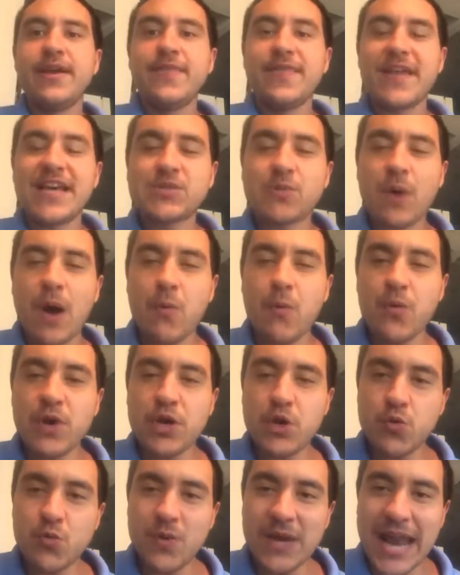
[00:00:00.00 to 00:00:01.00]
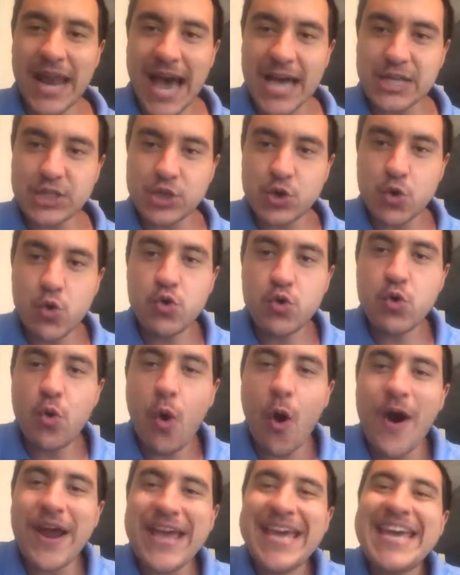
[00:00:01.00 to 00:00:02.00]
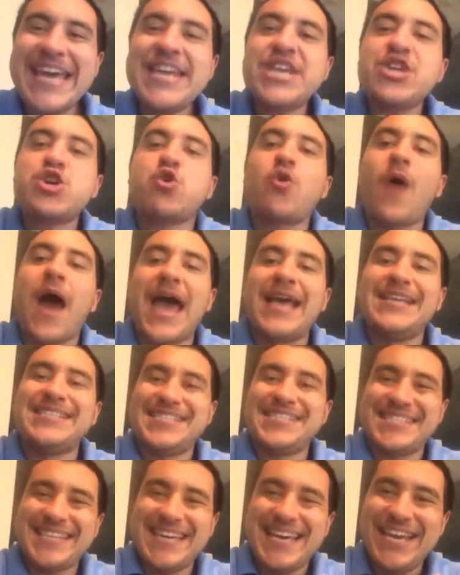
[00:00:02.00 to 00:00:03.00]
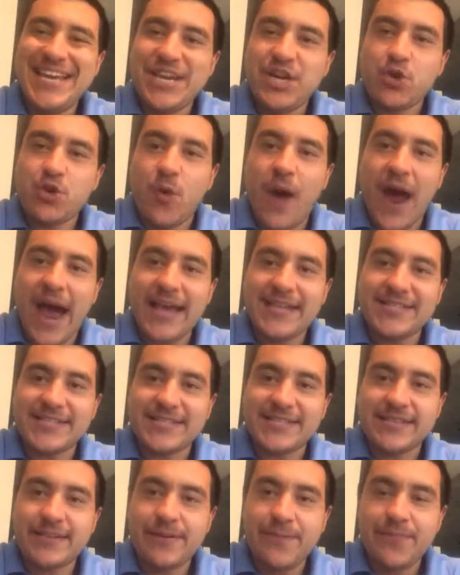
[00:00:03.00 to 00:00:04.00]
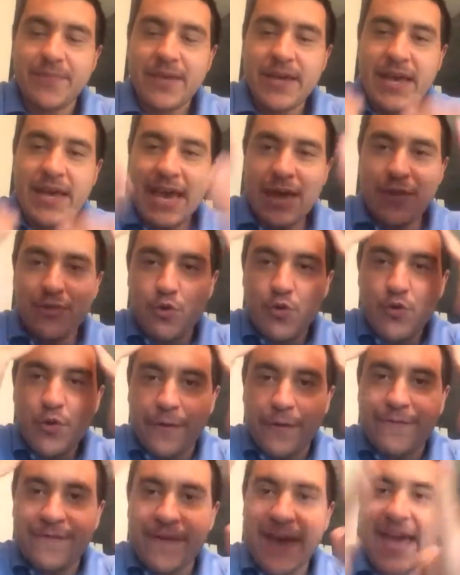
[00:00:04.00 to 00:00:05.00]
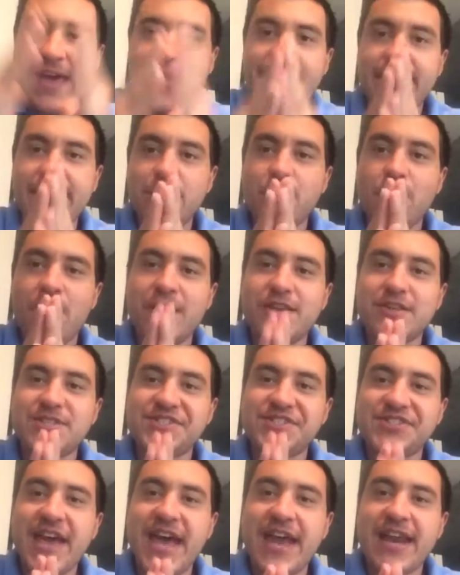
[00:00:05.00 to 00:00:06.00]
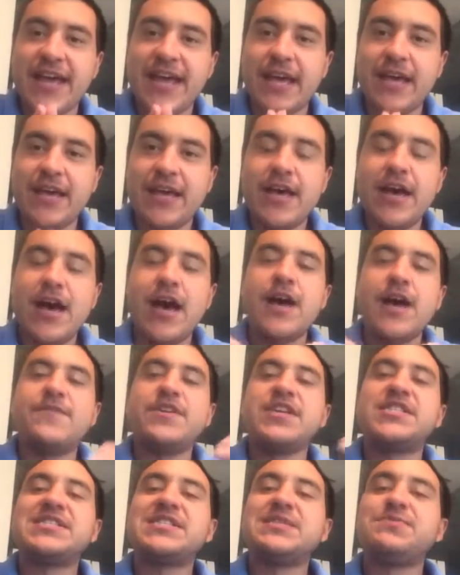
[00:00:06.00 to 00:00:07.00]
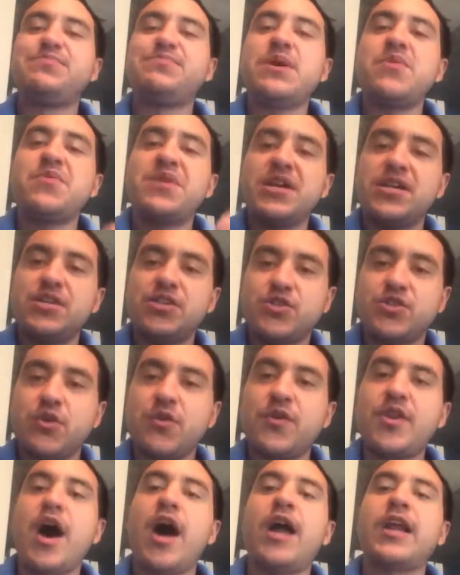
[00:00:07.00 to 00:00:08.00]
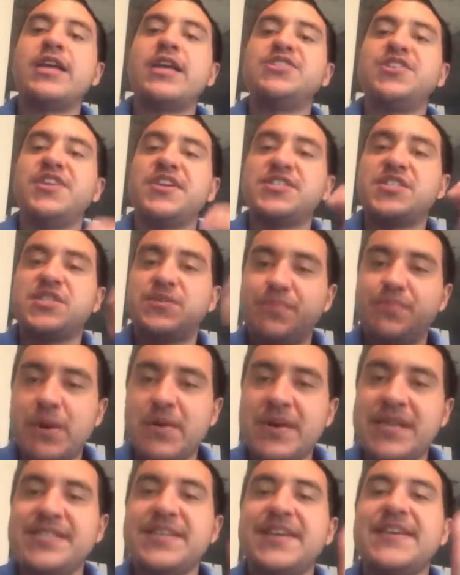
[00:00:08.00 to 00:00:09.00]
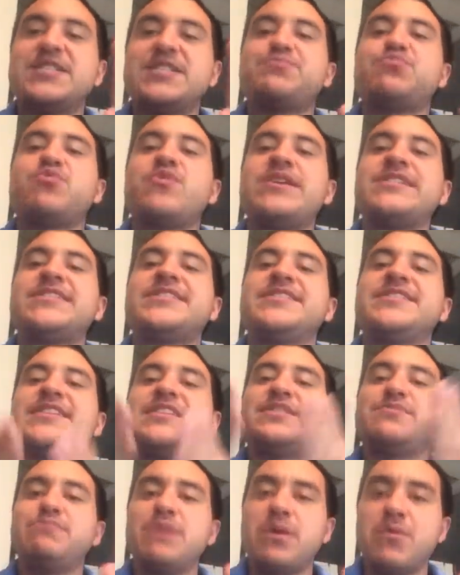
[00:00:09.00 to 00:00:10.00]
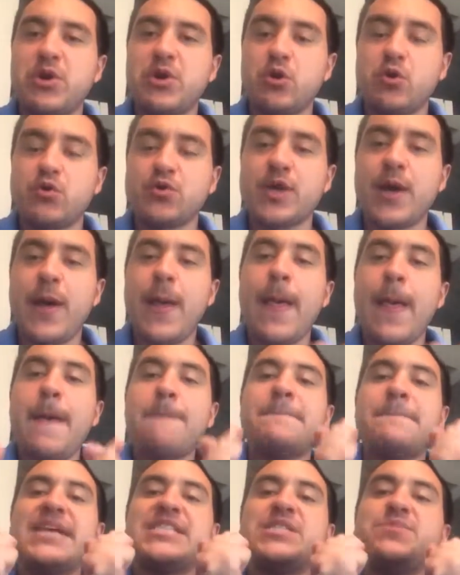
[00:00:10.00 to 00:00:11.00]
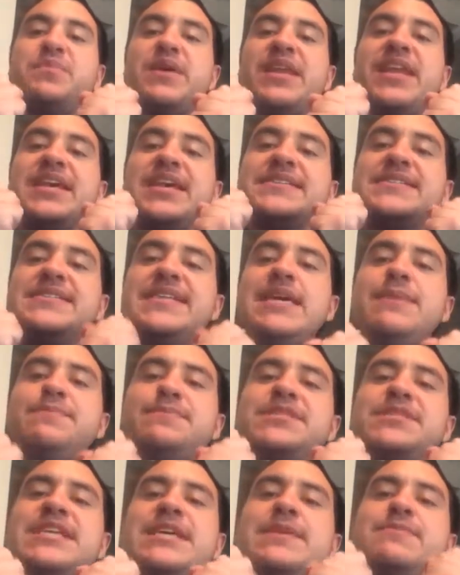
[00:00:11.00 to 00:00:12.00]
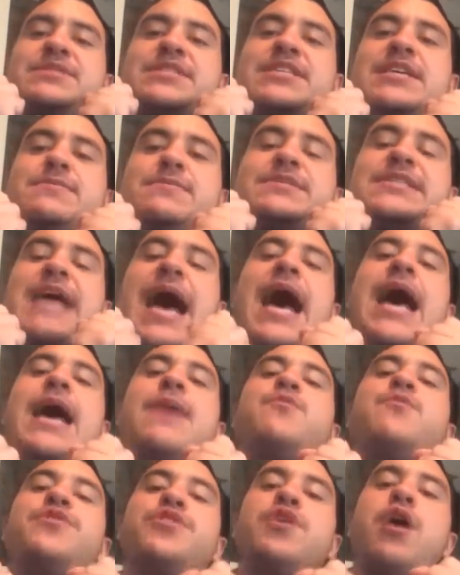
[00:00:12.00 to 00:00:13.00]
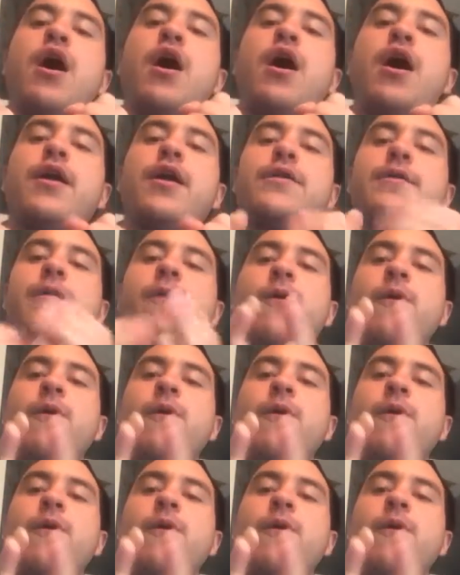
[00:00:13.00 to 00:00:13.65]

That's why when you realize who you are in Christ, and through your faith and your understanding of experiential knowledge and experiencing his presence, his miracles, by spending deep, deep, deep time with God,